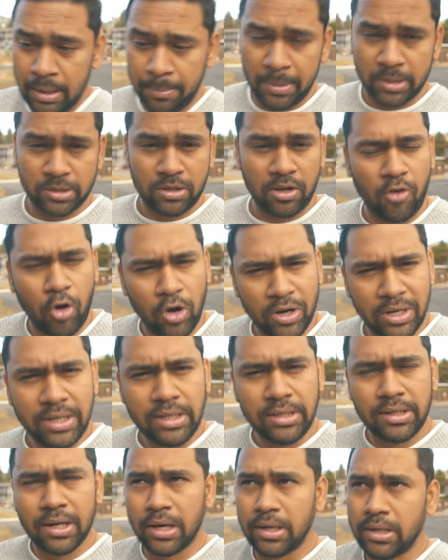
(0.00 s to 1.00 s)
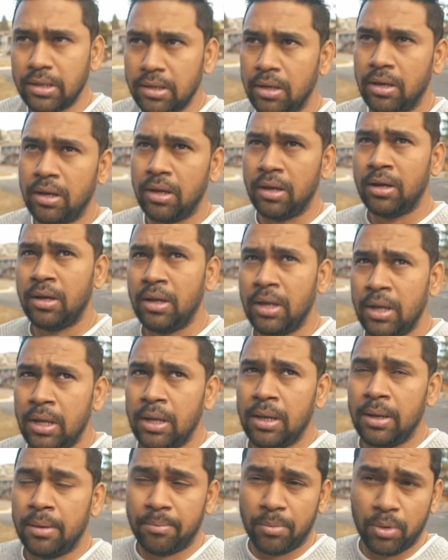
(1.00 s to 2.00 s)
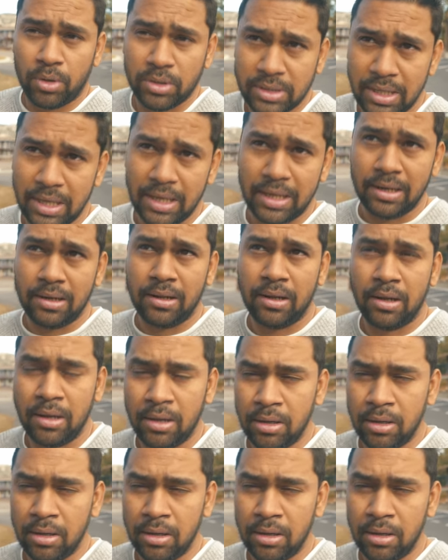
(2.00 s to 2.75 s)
because I've already done more than